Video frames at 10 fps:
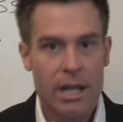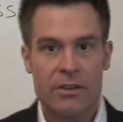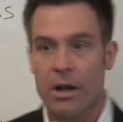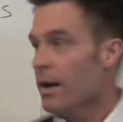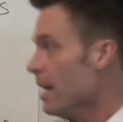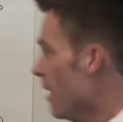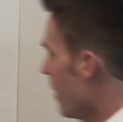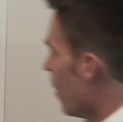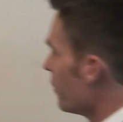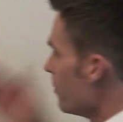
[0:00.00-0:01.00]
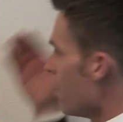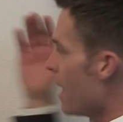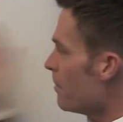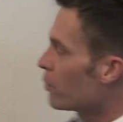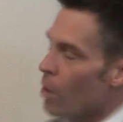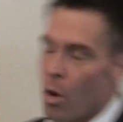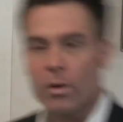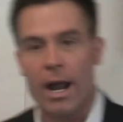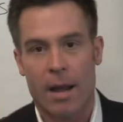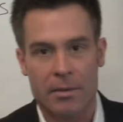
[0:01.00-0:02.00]
So those are my
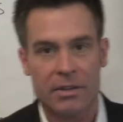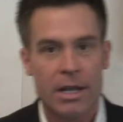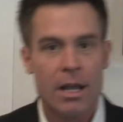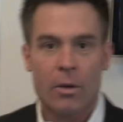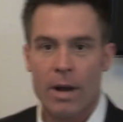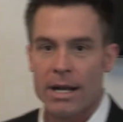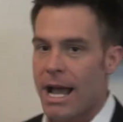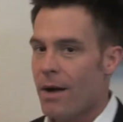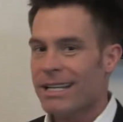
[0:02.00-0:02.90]
programs right now.